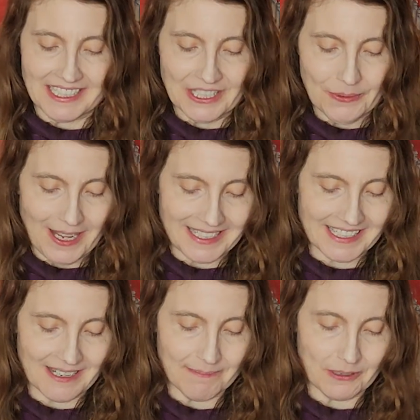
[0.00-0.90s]
you end
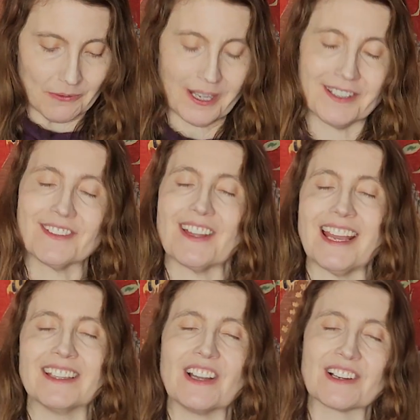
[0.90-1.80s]
up with
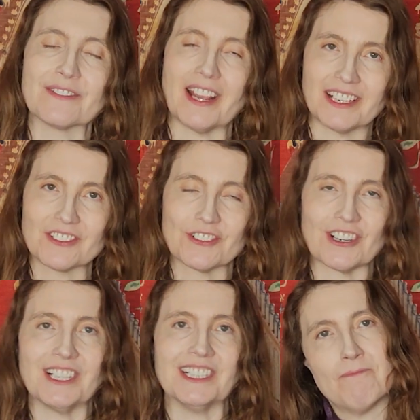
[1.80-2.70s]
a lot of
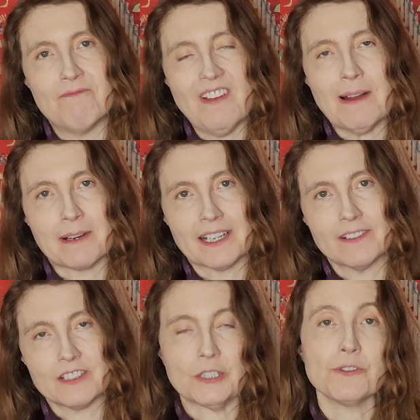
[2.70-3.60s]
extra fabric,
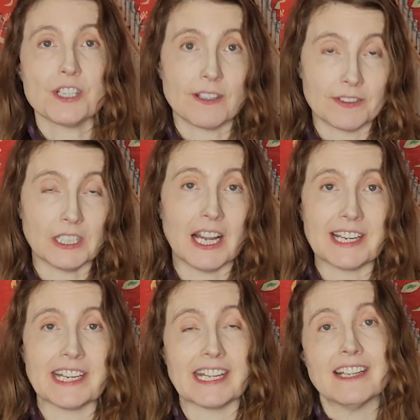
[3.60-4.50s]
usually on the lining,